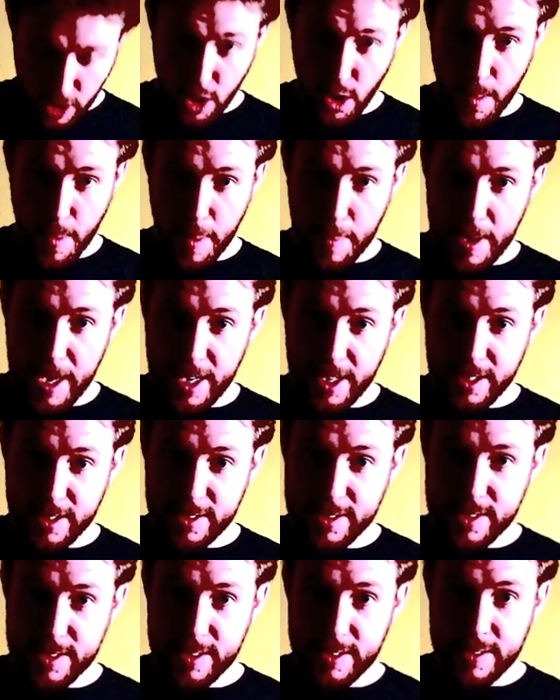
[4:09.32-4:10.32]
human
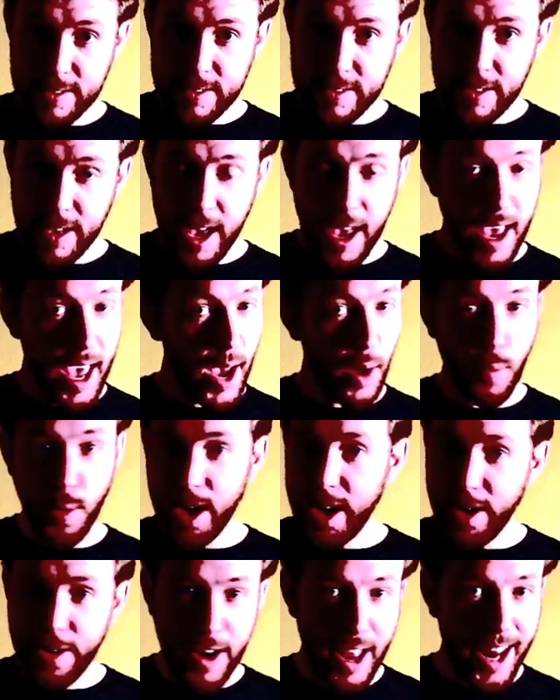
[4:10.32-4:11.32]
beings. And
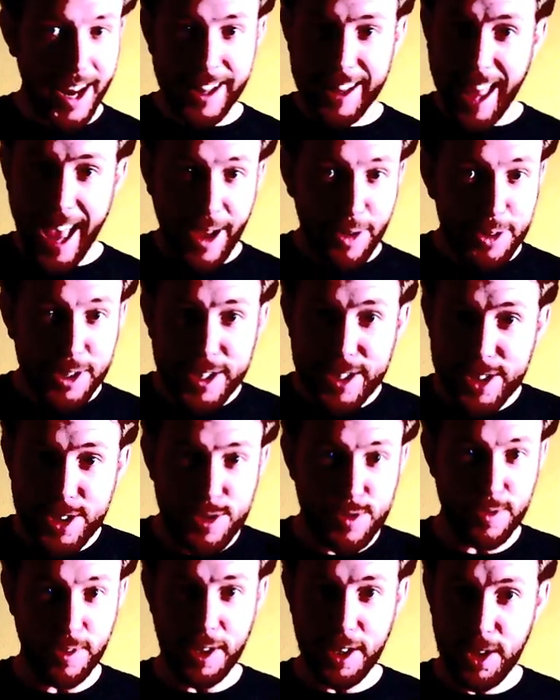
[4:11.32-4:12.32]
we are not allowed to
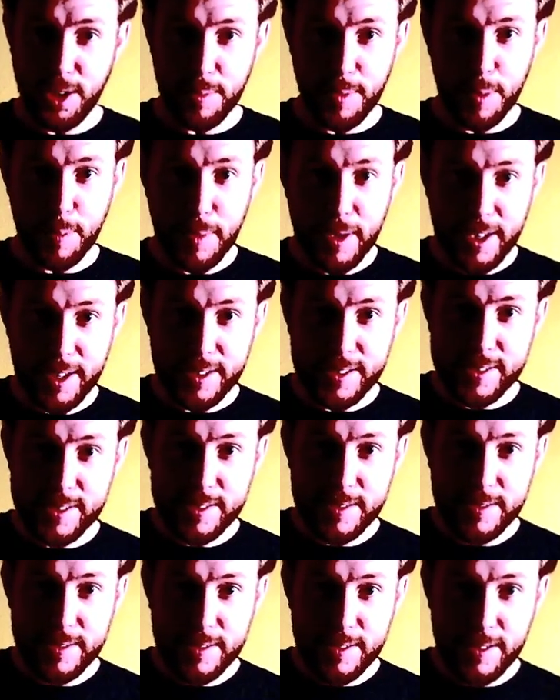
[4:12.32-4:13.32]
destroy human beings,
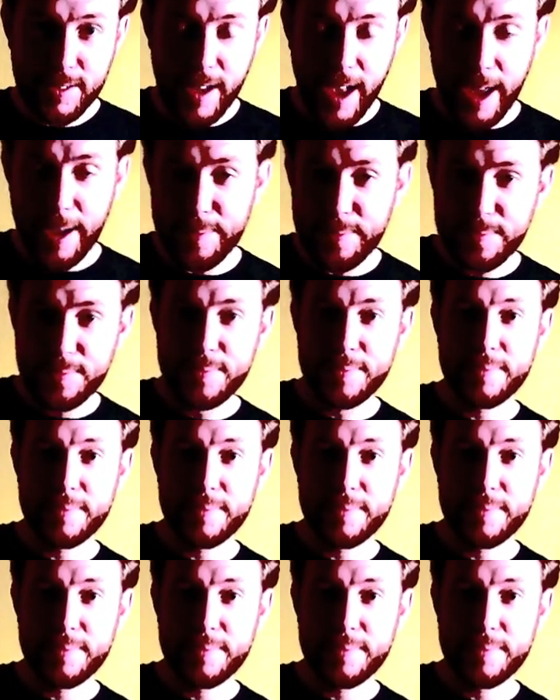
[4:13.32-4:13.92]
right?